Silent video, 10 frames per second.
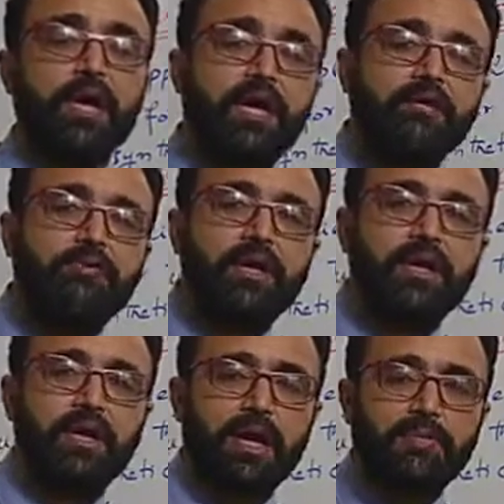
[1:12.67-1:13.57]
it
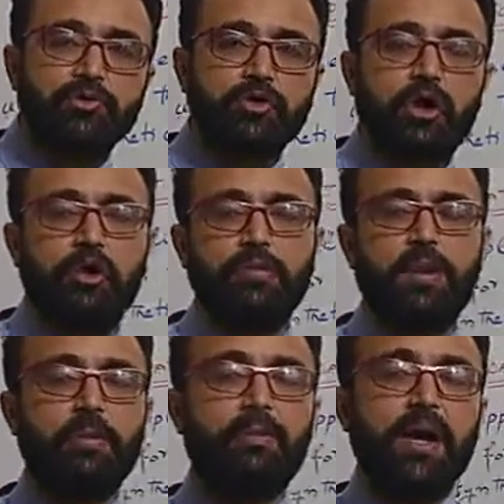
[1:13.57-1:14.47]
will
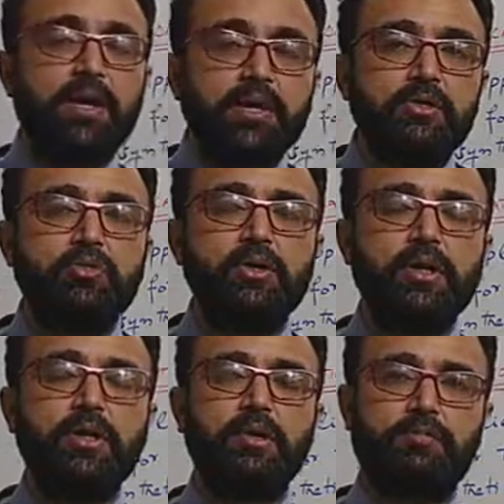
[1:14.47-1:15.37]
absorb a
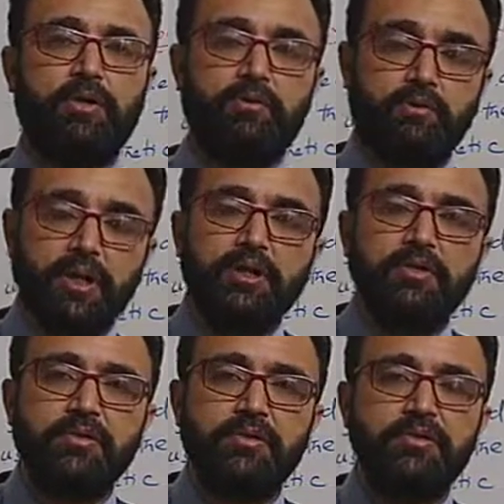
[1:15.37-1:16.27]
particular
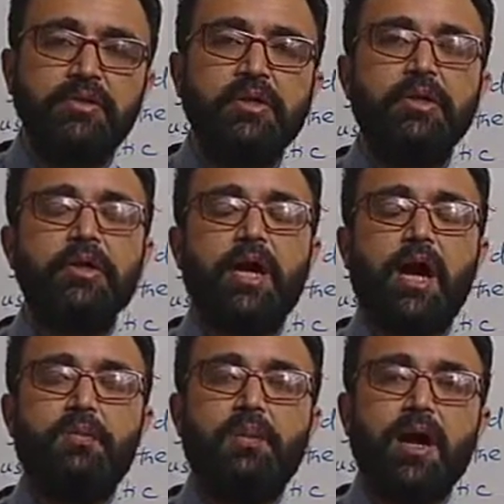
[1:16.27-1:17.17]
wavelength,
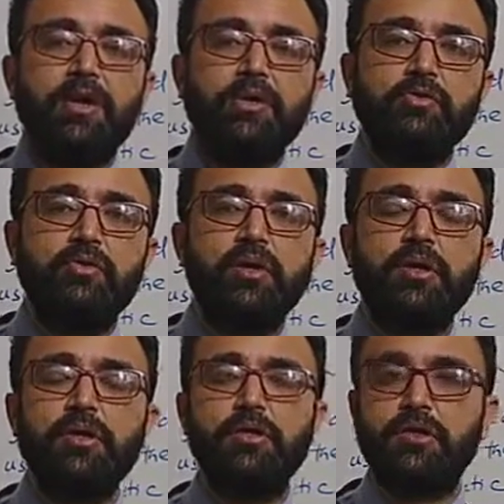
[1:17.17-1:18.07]
a
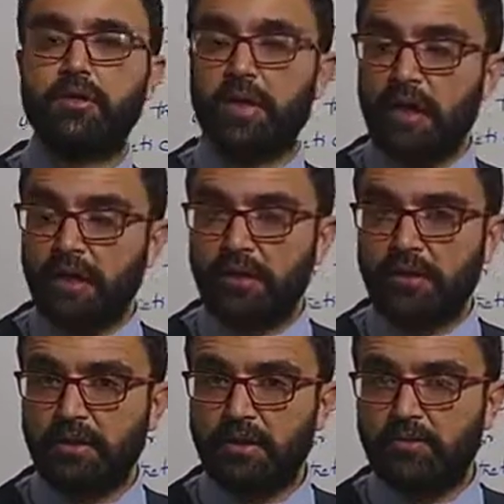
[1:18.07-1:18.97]
particular
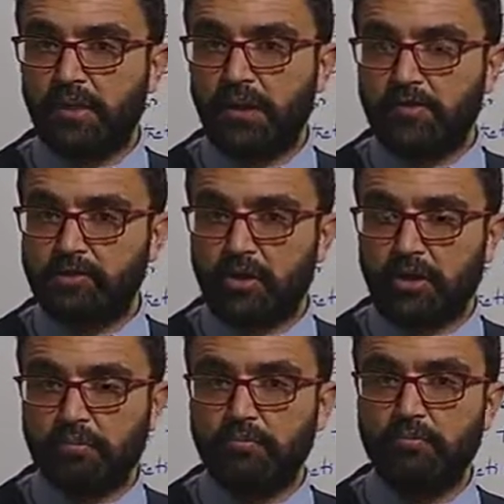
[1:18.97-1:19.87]
color it will
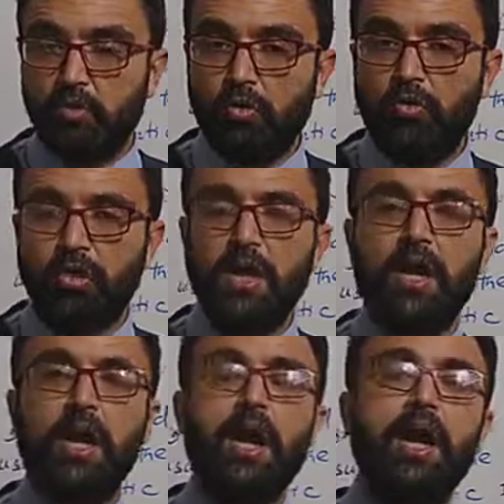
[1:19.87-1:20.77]
absorb more,
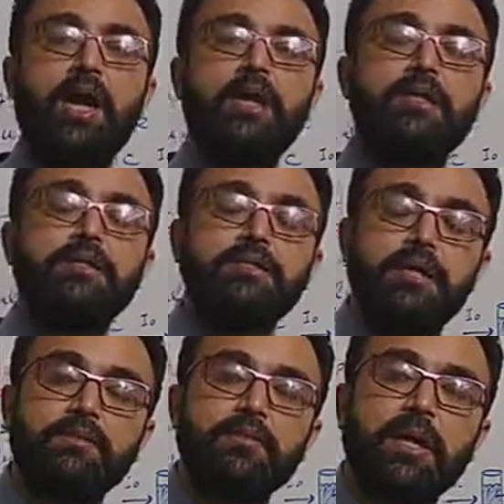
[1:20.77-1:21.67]
and
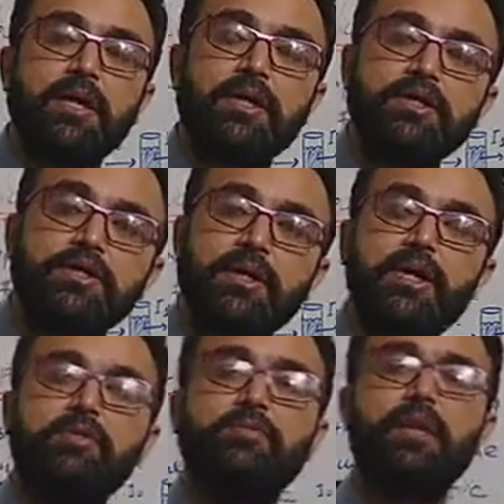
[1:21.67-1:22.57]
some color
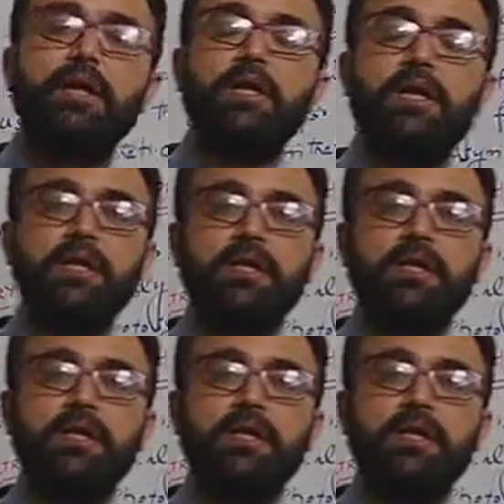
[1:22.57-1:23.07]
it will